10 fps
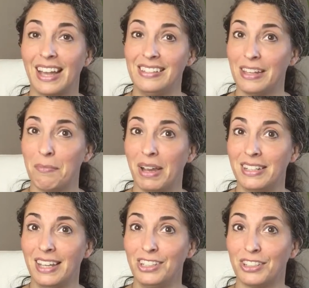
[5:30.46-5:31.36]
I set my
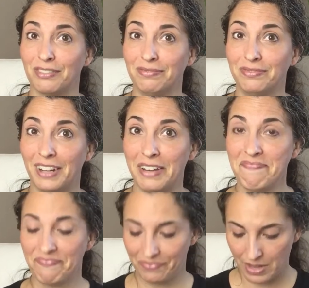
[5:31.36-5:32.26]
intention, right?
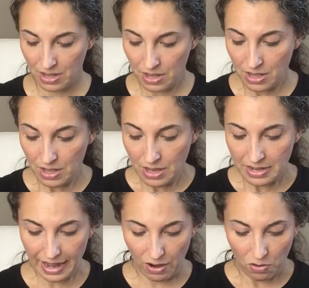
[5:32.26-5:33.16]

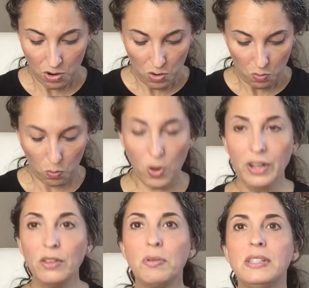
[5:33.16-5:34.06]
Now, one
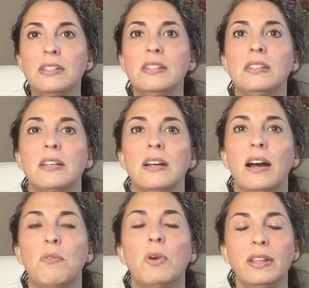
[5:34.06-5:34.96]
of
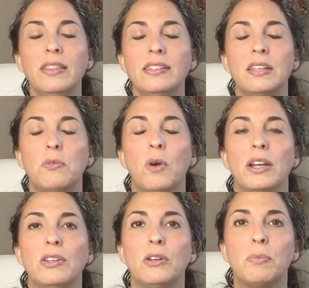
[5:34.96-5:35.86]
the things I
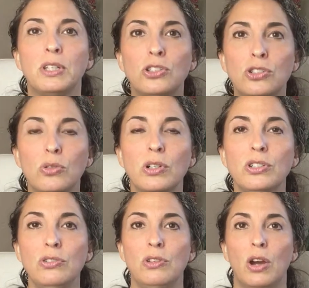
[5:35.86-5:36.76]
want you to be sure
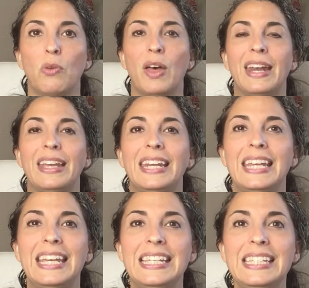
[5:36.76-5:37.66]
to know that it
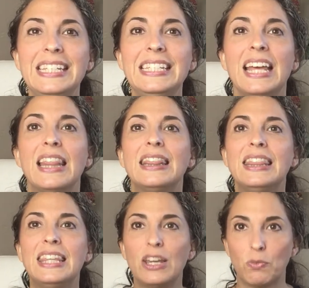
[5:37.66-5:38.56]
isn't
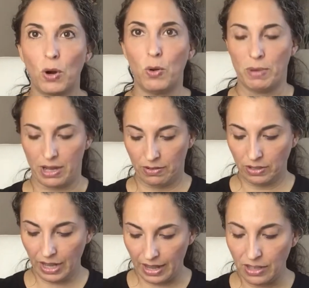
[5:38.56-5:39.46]
the aroma,
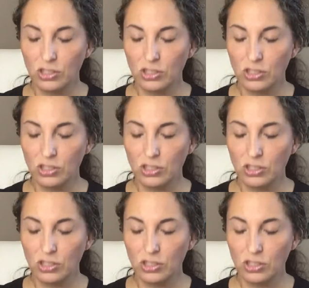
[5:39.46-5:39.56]
okay?